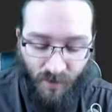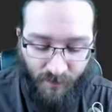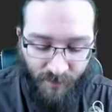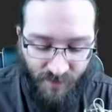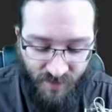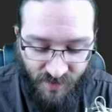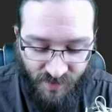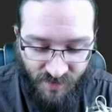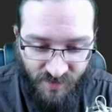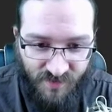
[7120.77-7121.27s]

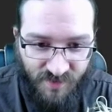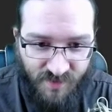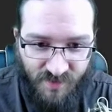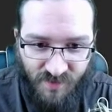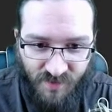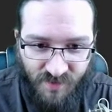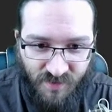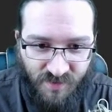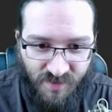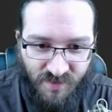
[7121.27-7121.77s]
because
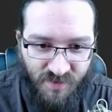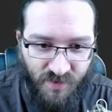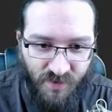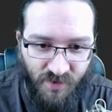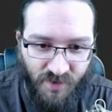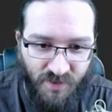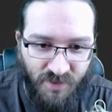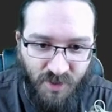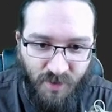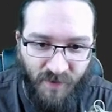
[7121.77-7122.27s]
it's
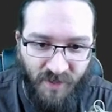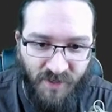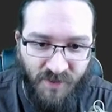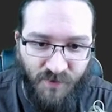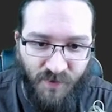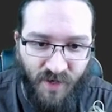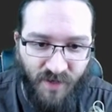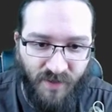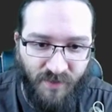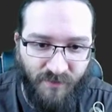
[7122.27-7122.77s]
only 2 bytes
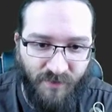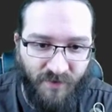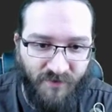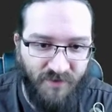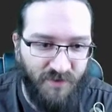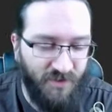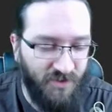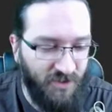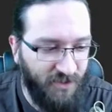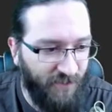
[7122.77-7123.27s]
wide. The
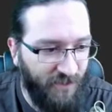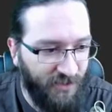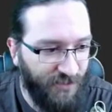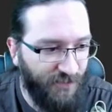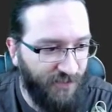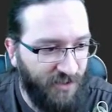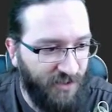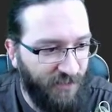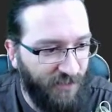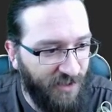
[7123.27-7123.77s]
buffer's only 2
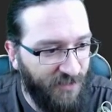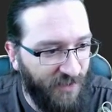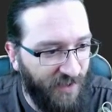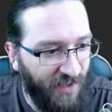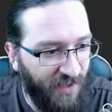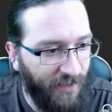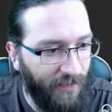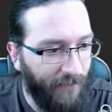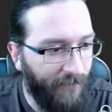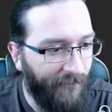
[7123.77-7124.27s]
bytes
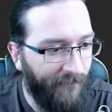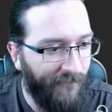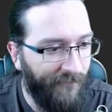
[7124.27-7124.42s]
wide.